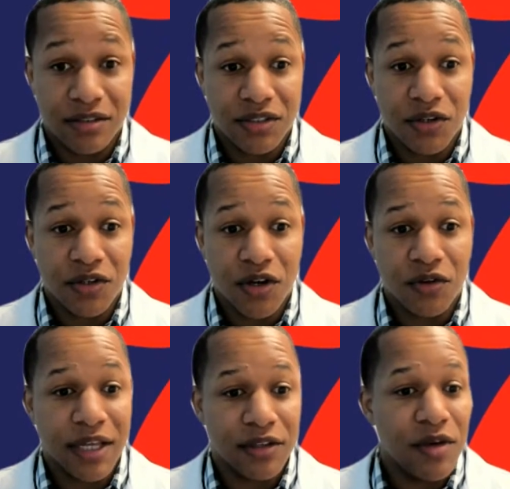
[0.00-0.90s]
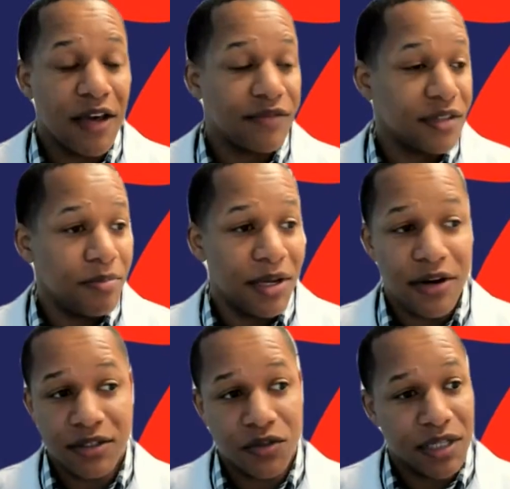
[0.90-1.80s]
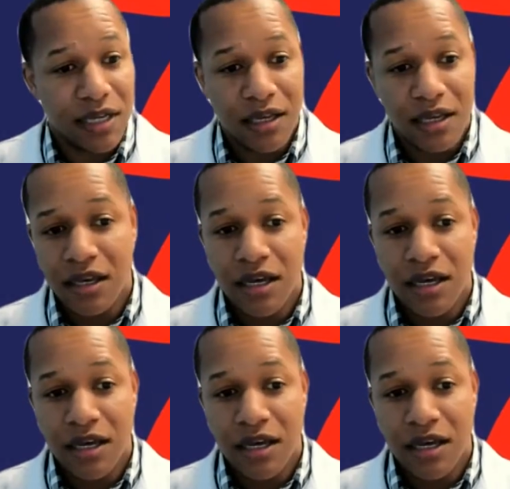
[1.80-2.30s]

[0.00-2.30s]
So, like you have some parents who like,